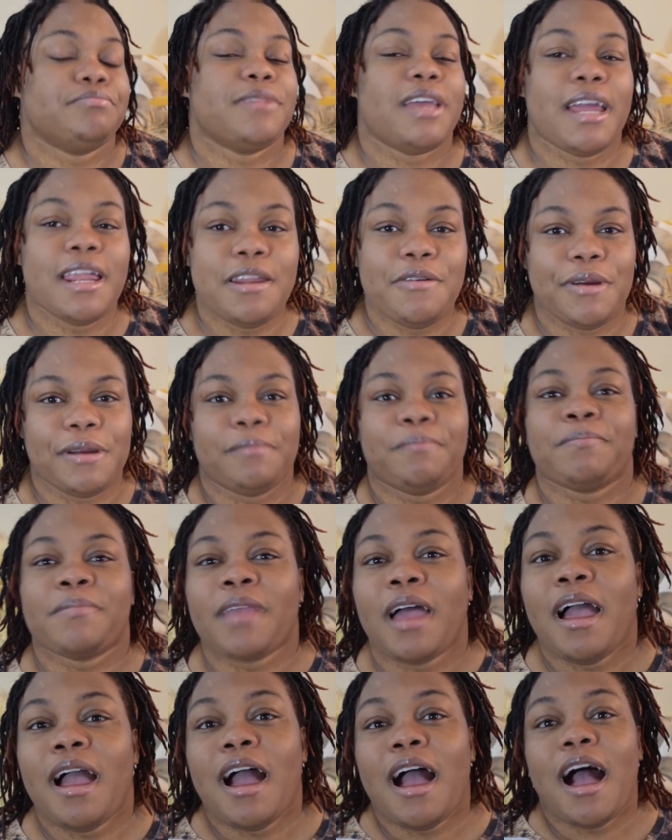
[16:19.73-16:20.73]
Anyway,
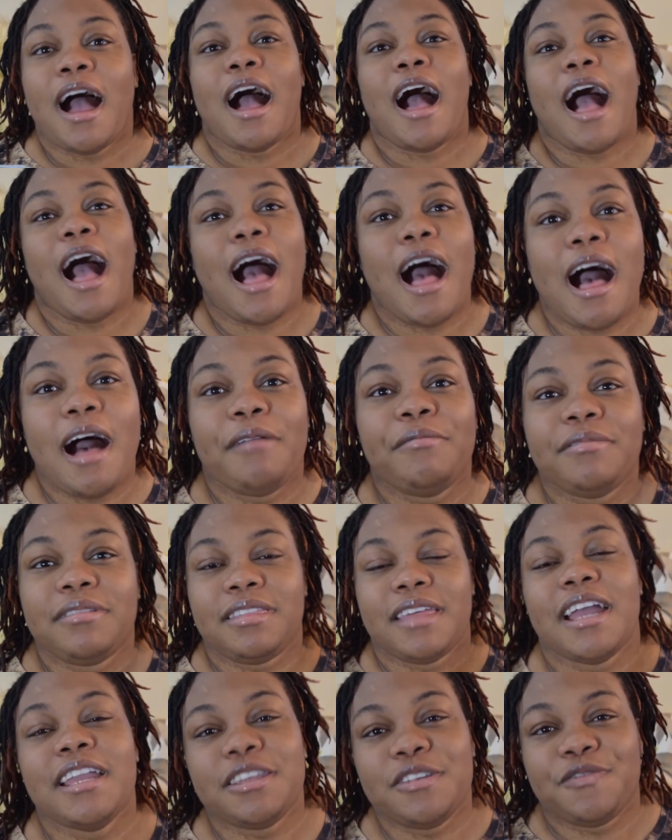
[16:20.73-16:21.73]

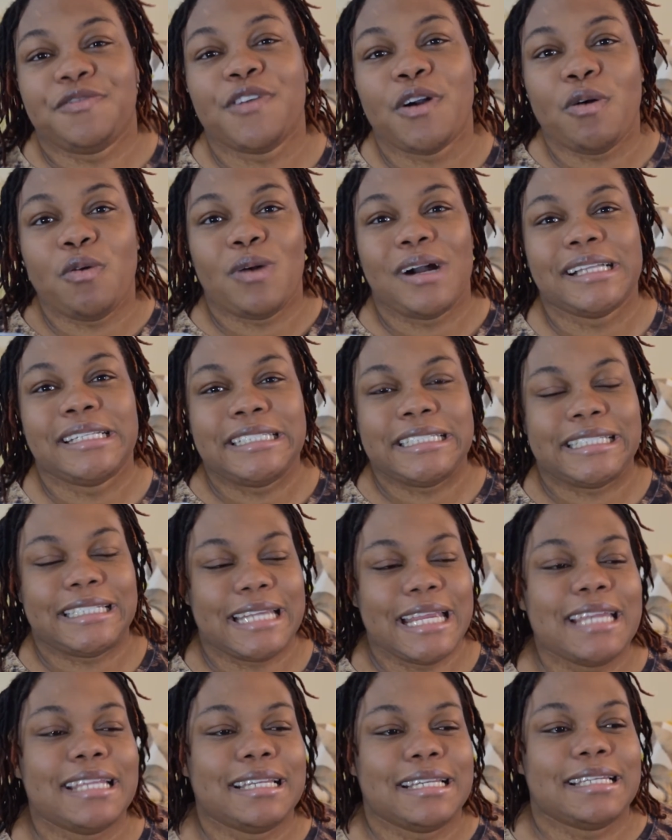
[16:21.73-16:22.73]
thank you for
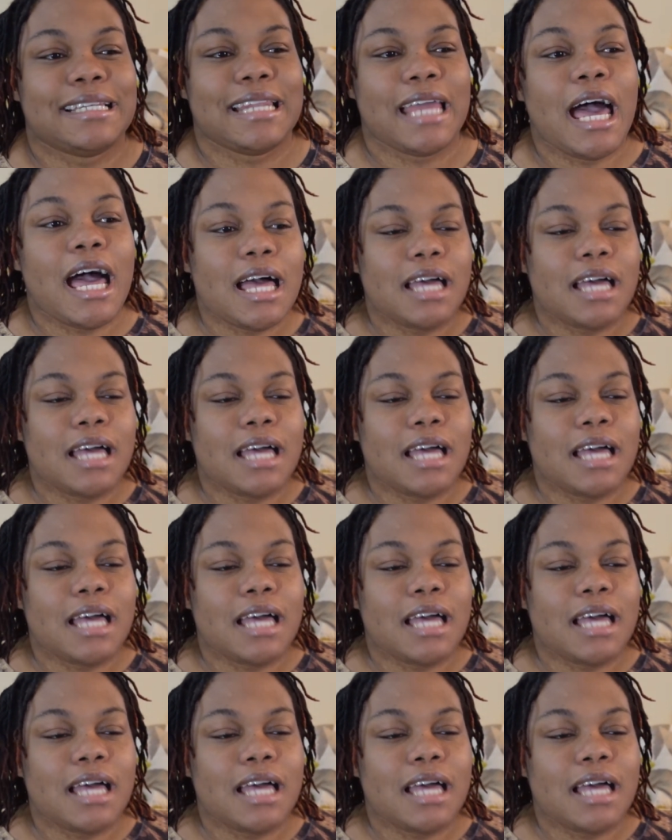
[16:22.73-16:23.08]
watching.